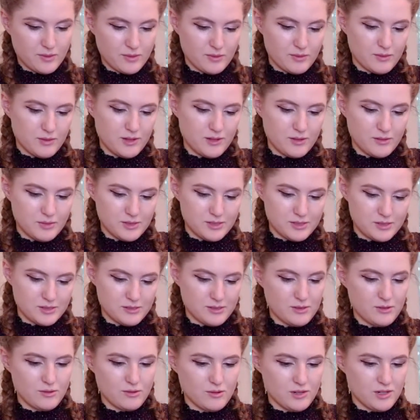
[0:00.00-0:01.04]
I'm gonna be
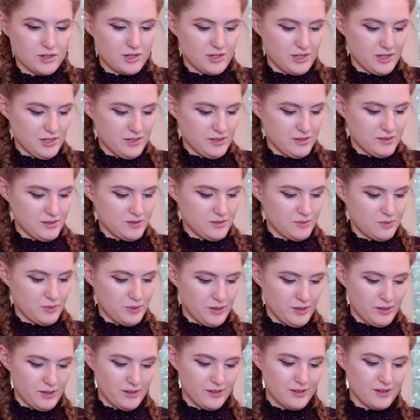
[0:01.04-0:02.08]
so organized,
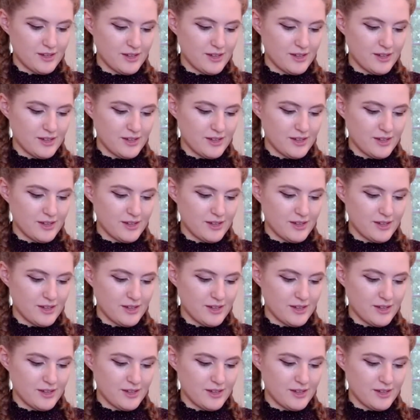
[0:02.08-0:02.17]
but